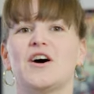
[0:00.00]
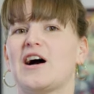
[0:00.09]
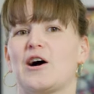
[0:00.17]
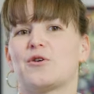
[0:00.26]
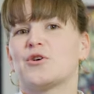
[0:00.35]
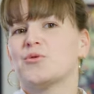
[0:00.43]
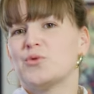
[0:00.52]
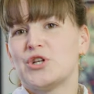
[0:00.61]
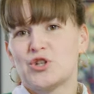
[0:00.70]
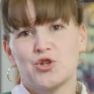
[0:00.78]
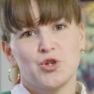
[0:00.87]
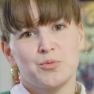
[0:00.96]
how can we
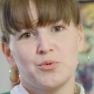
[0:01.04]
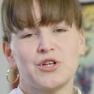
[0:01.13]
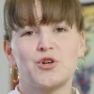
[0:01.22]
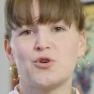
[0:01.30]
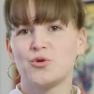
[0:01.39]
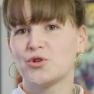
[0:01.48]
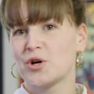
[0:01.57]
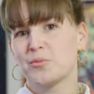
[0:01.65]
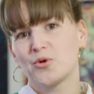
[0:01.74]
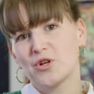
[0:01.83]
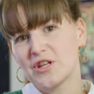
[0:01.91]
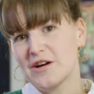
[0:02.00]
interpret goal
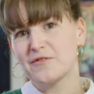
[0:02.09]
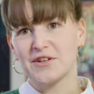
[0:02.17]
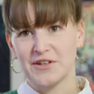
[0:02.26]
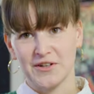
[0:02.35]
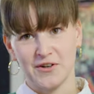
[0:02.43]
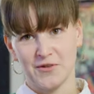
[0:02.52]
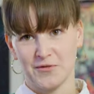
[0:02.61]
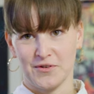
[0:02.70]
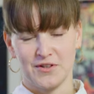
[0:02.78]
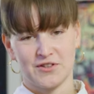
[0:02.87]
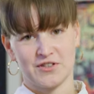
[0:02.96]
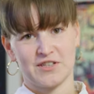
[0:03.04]
number 11 of
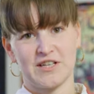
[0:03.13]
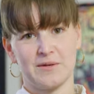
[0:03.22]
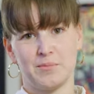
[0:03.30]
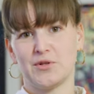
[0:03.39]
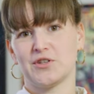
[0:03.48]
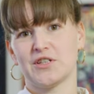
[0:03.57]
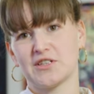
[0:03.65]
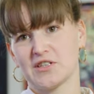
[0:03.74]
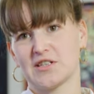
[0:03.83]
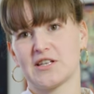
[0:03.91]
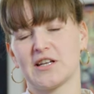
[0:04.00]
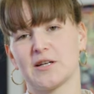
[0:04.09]
sustain, building
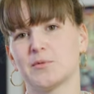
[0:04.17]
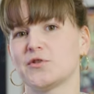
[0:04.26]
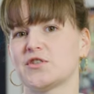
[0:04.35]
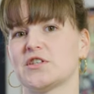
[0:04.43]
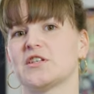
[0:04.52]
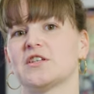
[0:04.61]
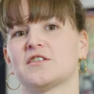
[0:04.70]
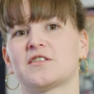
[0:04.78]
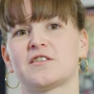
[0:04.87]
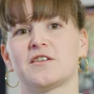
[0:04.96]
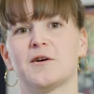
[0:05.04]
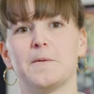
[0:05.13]
sustainable
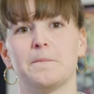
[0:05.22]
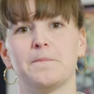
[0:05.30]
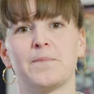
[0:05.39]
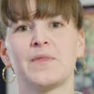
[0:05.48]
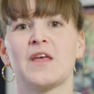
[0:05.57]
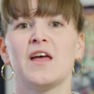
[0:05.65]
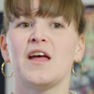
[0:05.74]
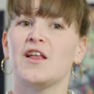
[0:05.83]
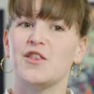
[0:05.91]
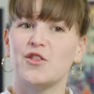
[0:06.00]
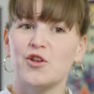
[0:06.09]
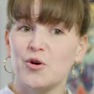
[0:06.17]
cities? Um,
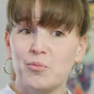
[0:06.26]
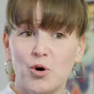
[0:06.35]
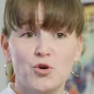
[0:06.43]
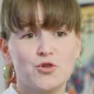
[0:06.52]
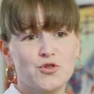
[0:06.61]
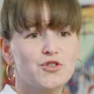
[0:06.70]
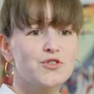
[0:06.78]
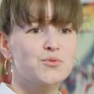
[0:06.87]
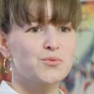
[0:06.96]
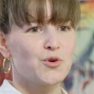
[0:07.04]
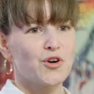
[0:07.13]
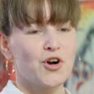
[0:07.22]
the posters
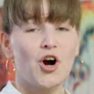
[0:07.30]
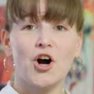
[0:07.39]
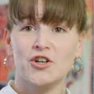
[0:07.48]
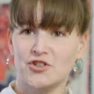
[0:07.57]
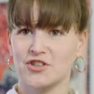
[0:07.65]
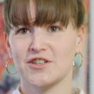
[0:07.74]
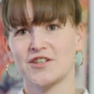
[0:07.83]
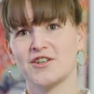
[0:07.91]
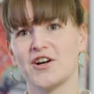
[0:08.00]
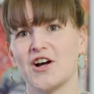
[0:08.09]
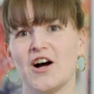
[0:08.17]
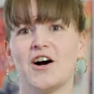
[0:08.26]
were auctioned
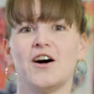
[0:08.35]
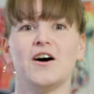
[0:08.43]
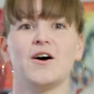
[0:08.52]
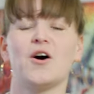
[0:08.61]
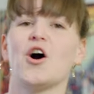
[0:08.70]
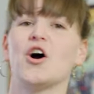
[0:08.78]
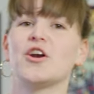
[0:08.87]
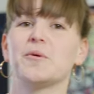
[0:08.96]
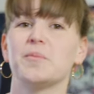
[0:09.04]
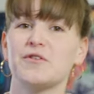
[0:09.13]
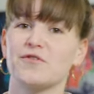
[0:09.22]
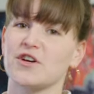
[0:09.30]
uh, on a
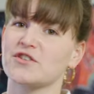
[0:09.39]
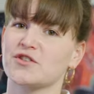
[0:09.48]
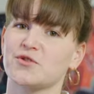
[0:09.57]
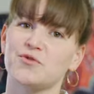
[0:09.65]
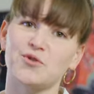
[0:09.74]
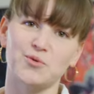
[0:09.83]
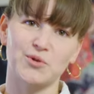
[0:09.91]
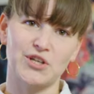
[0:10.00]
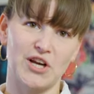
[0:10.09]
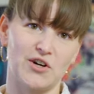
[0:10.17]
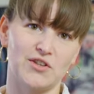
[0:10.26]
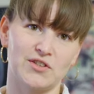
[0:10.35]
big festival we
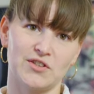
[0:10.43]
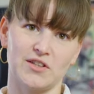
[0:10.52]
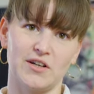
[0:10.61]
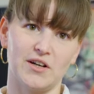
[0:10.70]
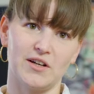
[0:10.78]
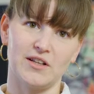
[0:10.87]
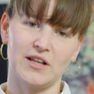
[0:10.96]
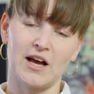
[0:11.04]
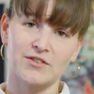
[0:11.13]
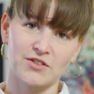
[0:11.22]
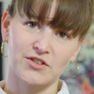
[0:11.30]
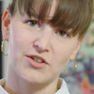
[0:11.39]
held uh,
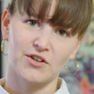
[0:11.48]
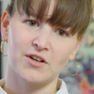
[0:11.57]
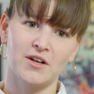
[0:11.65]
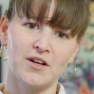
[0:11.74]
last year